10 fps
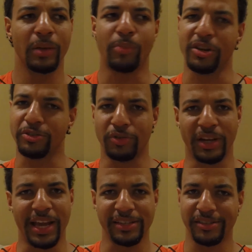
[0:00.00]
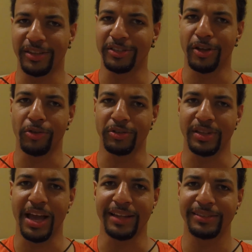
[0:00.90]
personal connections and things along those
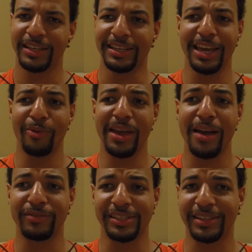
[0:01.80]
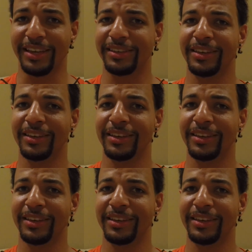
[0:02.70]
lines. Yeah, we have this like